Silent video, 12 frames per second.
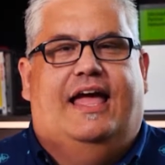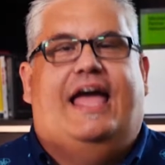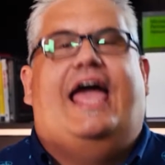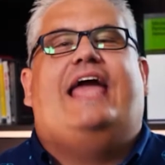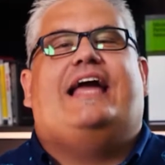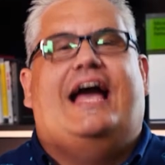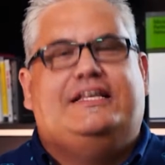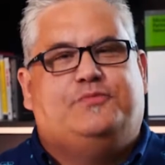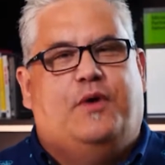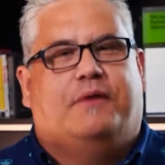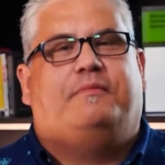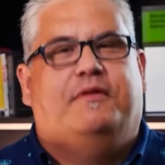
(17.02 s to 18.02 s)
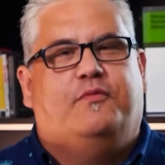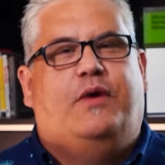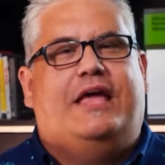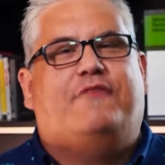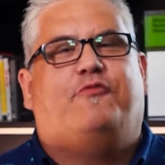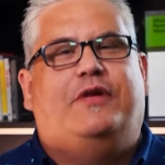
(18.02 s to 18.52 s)
Hey guys, welcome to the
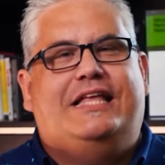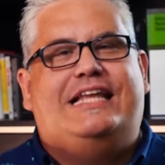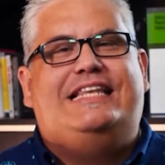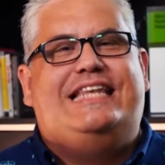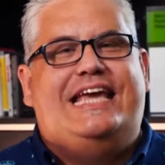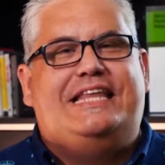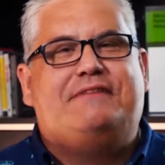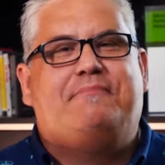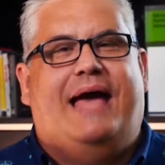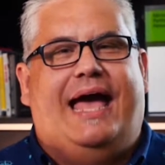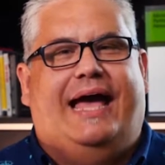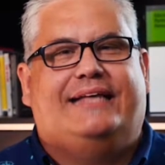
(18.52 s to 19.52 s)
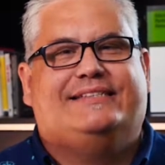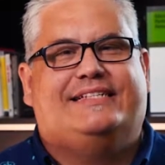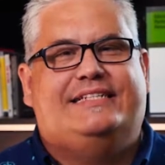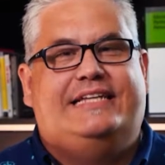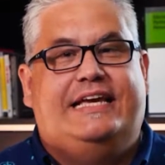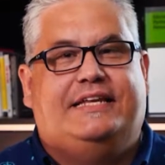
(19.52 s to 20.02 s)
week of When You Need 'Em, Ask
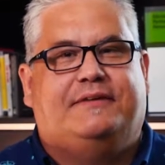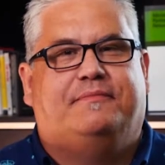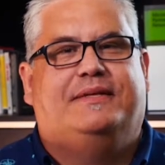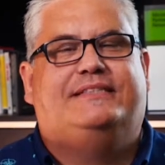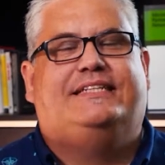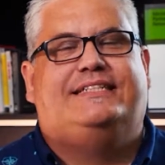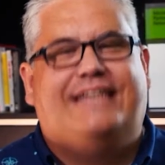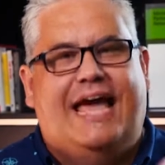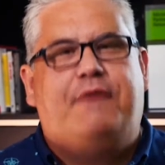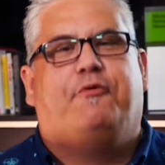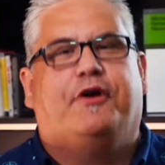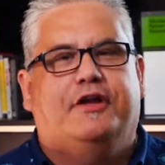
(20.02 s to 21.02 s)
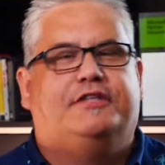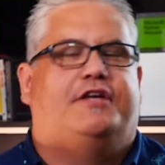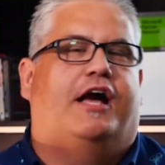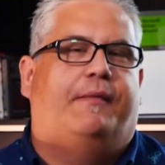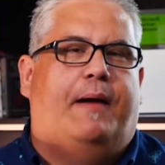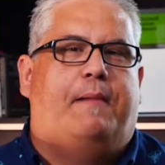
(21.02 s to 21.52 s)
Need'em. Today we're going to
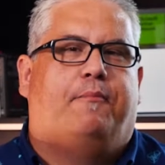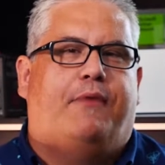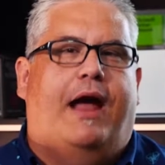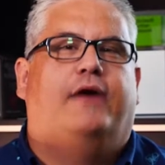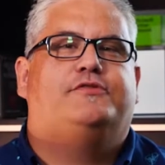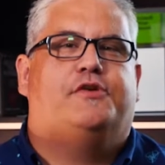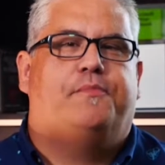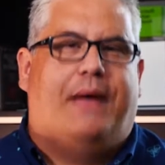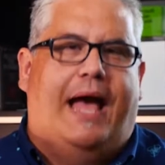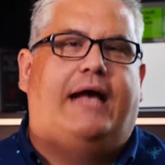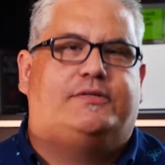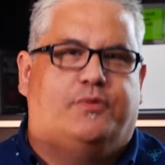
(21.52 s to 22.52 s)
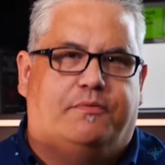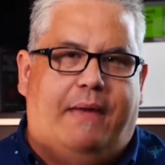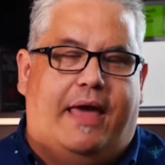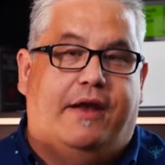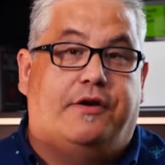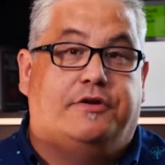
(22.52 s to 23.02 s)
talk about browser password
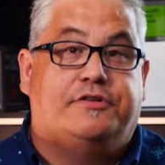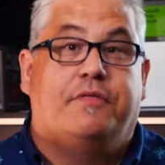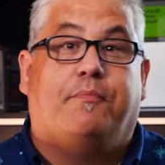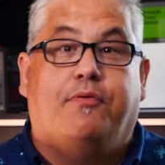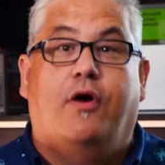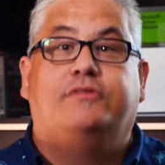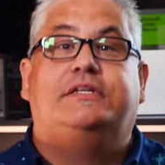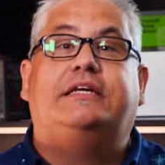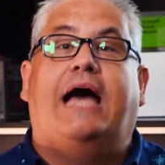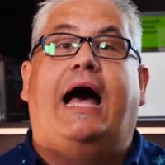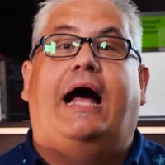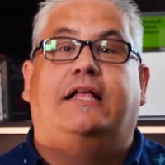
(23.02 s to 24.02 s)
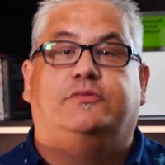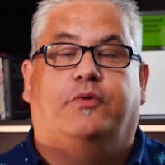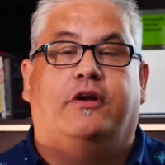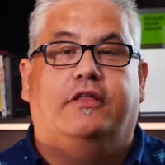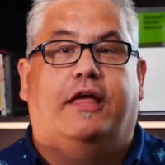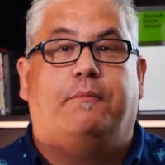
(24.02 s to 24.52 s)
managers and the pros and cons. We're
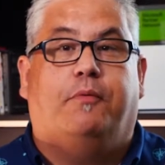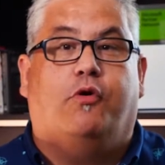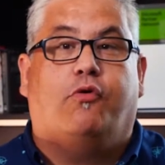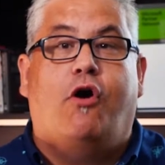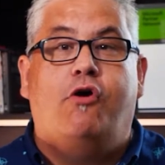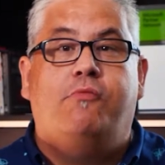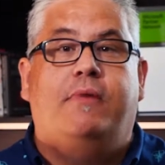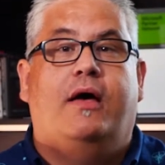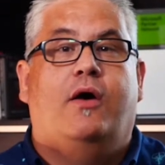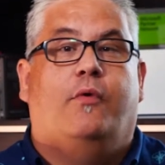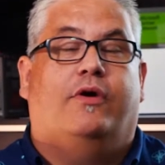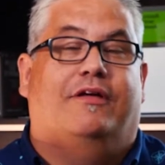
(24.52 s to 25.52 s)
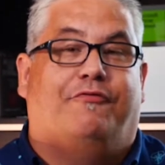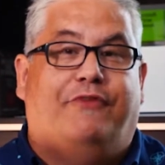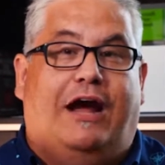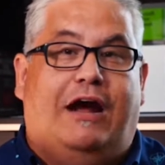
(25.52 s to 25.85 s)
going to look at Chrome, we're going to look at